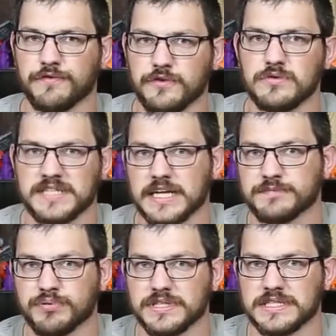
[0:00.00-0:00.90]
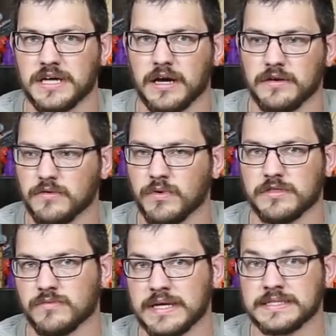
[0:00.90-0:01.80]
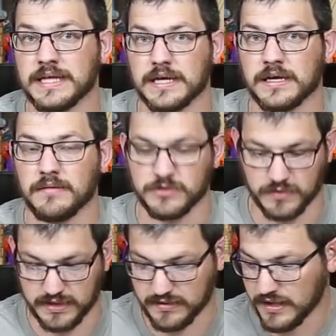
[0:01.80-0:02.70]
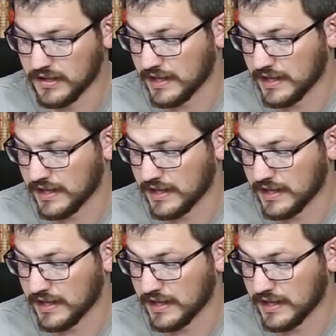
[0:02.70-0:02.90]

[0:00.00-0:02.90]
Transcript: few test prints done with the resin that it comes with.